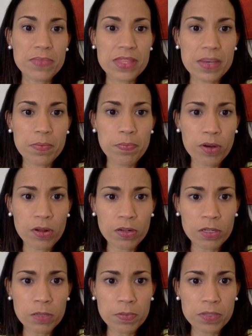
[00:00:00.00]
The
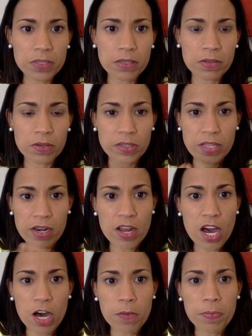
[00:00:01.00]
bulb or the
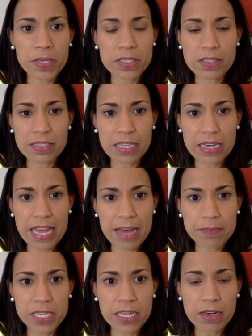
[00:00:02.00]
knob is the
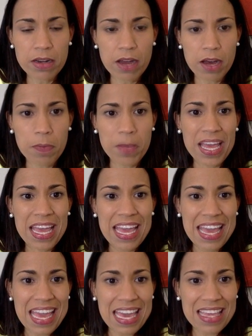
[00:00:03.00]
synaptic knob,
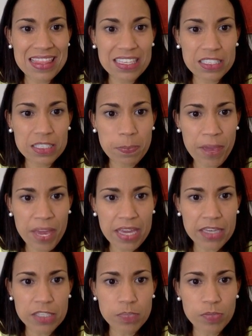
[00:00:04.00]
and the
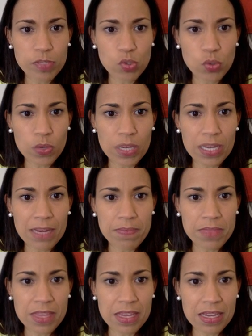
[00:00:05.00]
space between
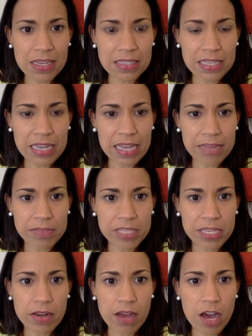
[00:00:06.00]
the
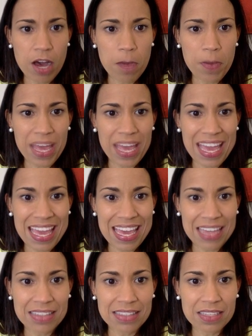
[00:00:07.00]
synaptic knob
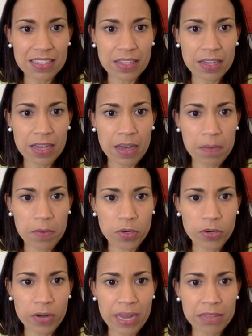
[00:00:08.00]
and the
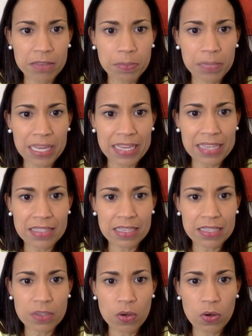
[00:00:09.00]
motor end plate
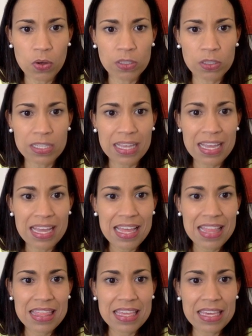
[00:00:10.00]
is called
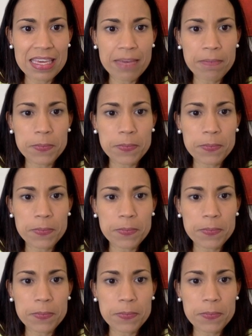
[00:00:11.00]
the